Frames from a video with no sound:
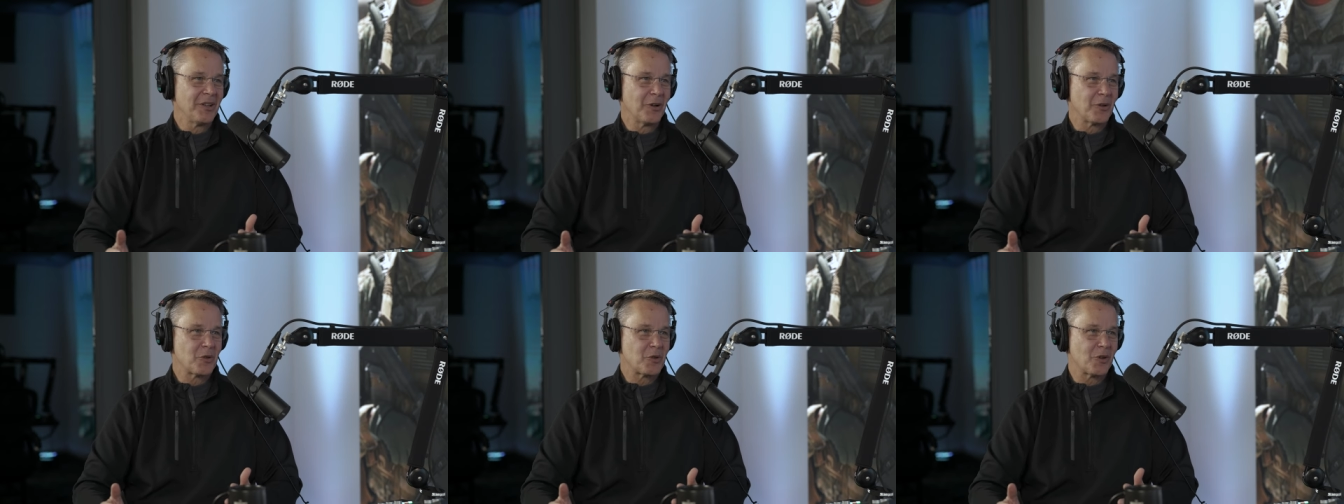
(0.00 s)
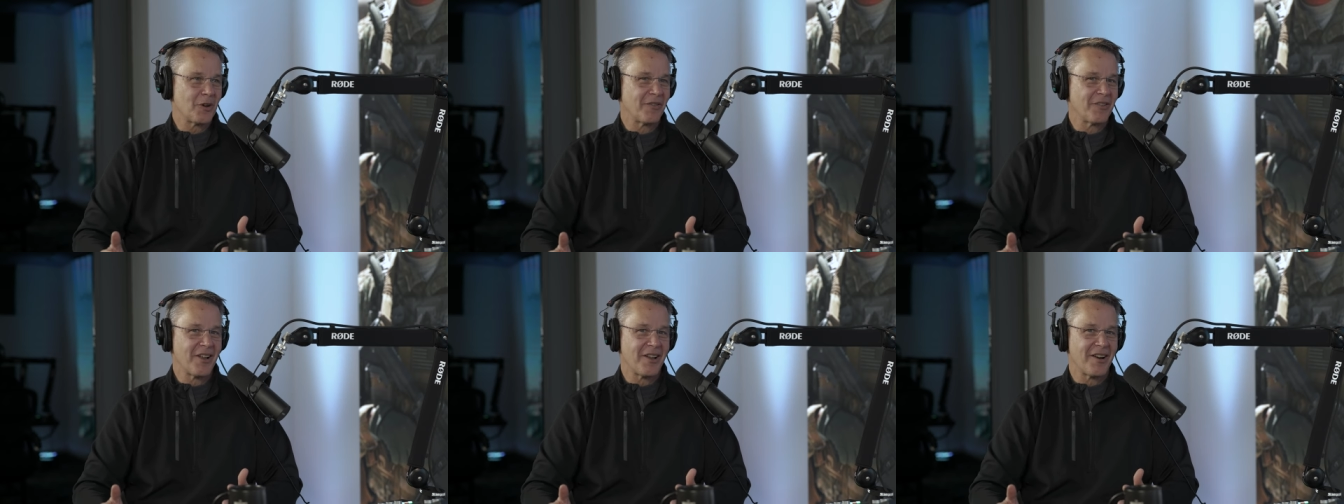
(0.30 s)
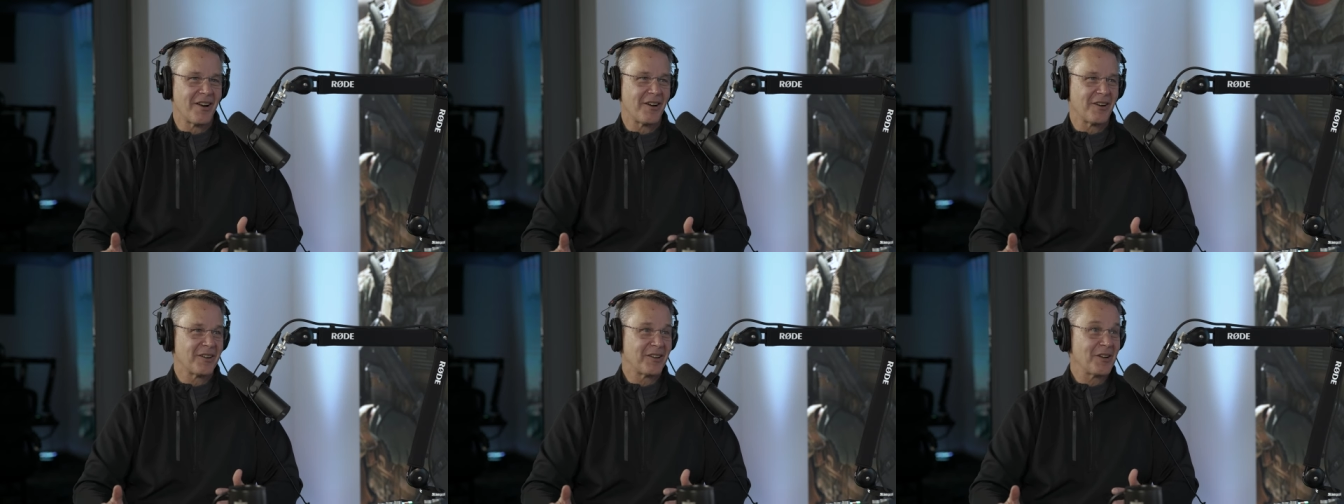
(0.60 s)
you know, serving
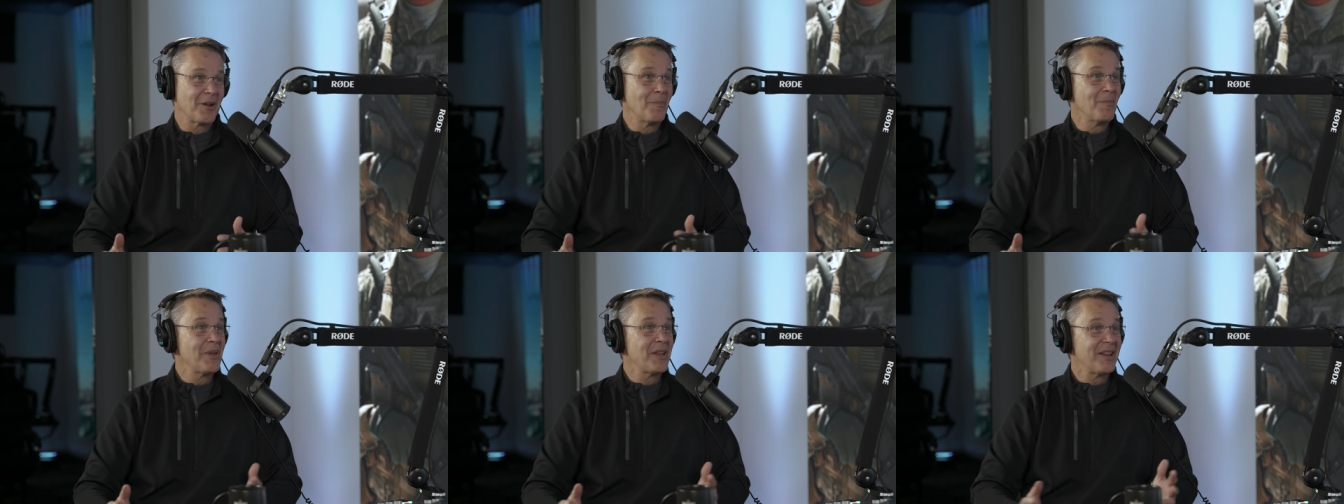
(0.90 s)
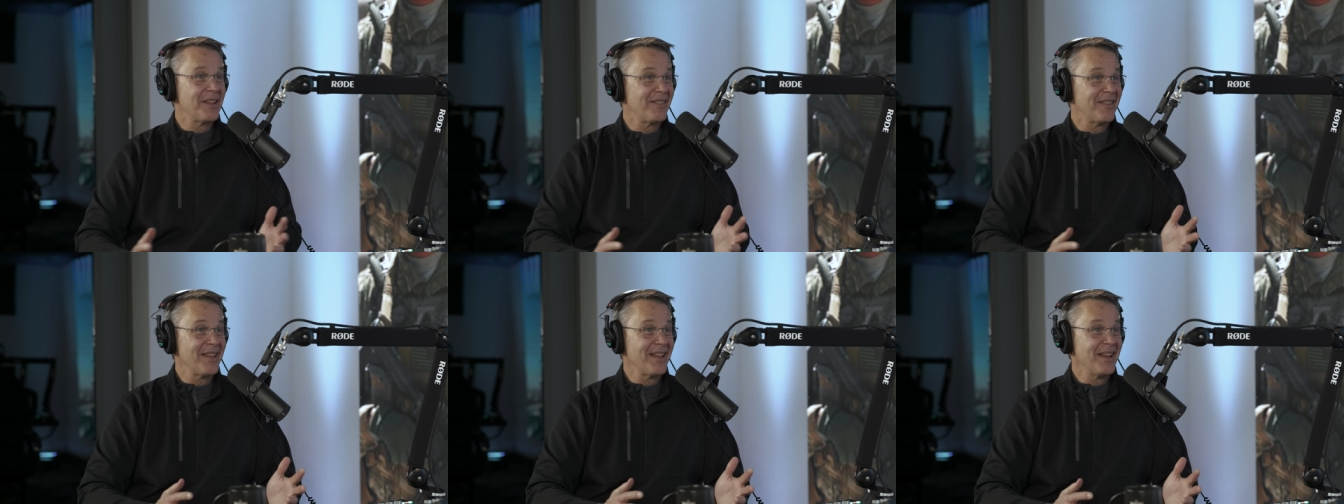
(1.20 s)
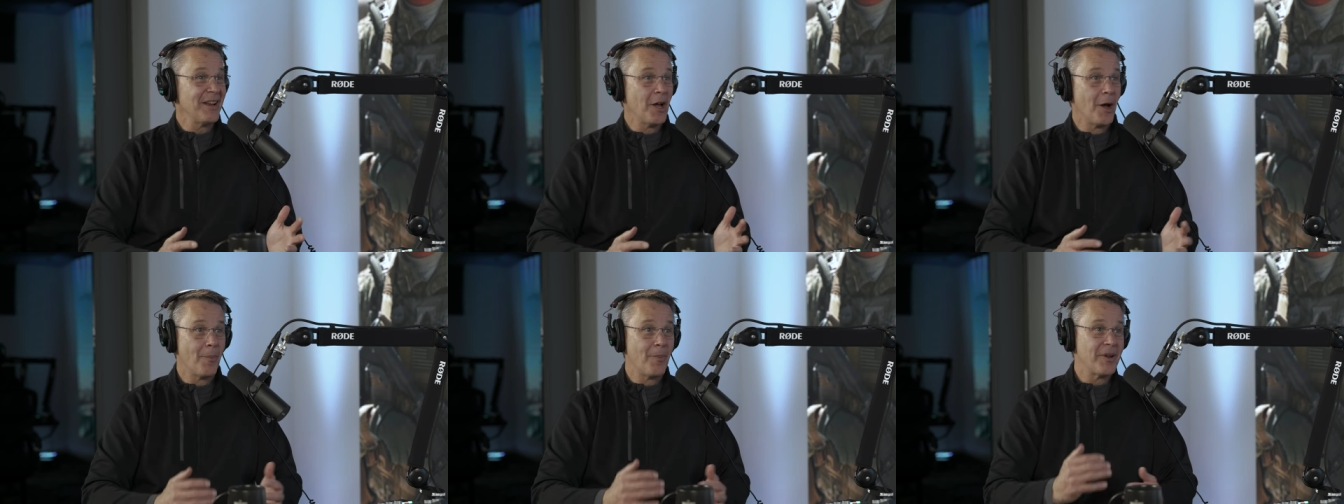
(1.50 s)
on our committee,
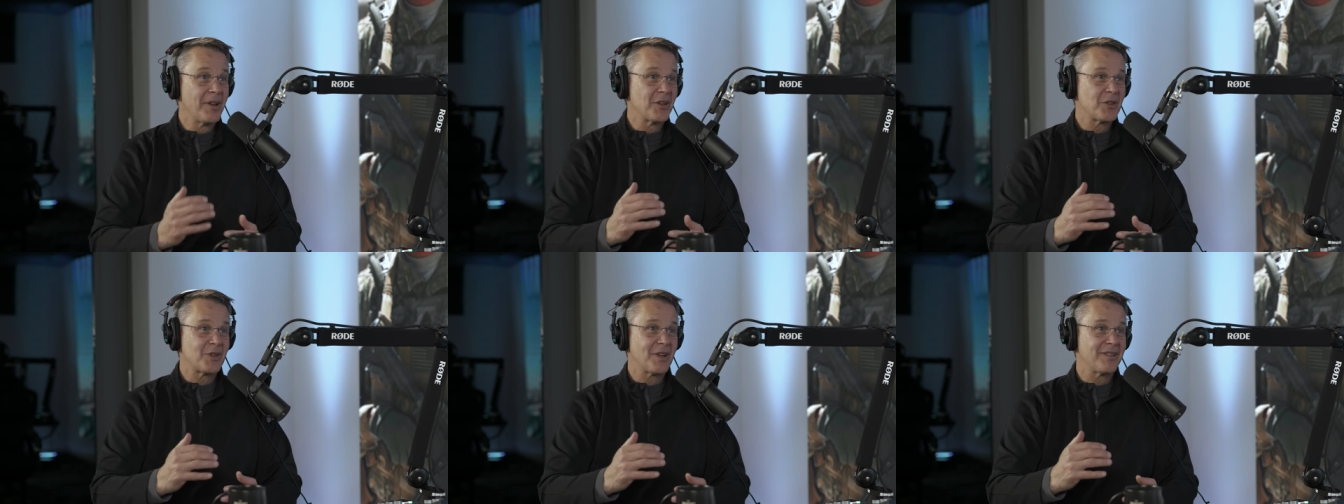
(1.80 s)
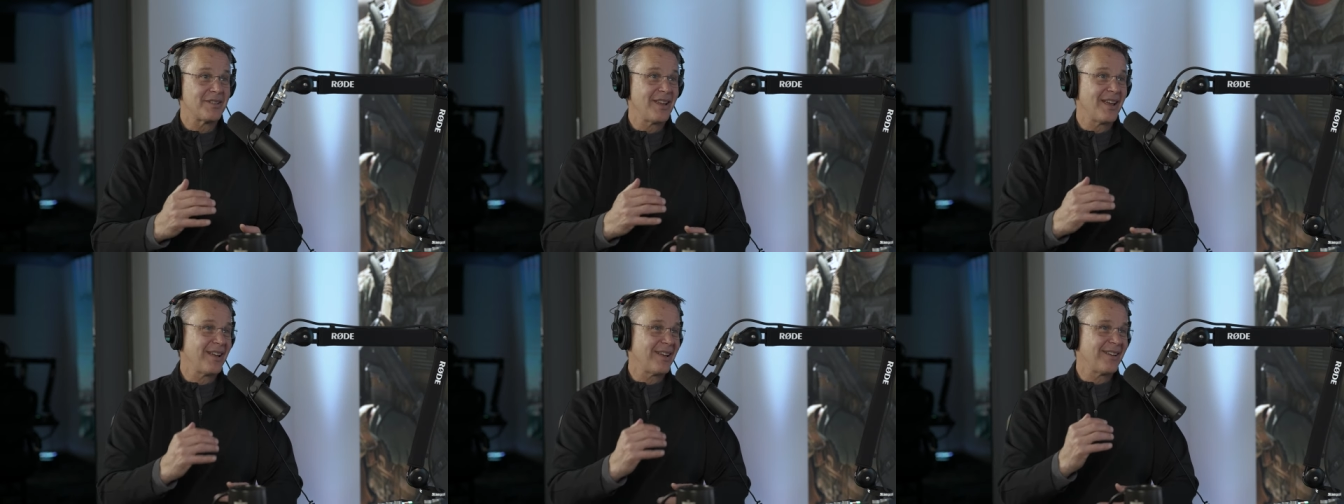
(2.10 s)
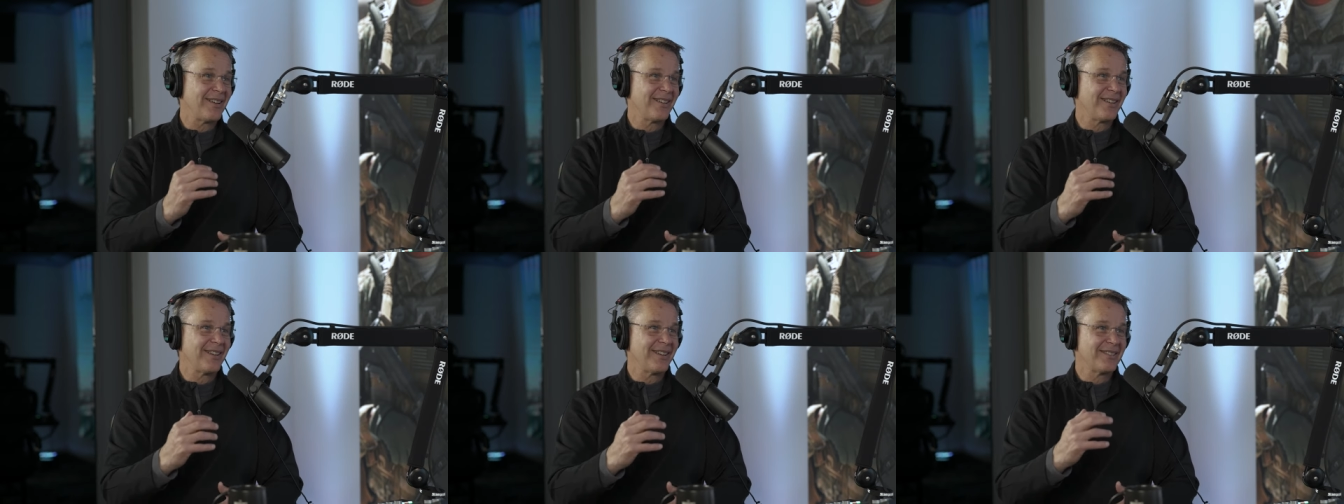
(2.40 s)
then helping us to take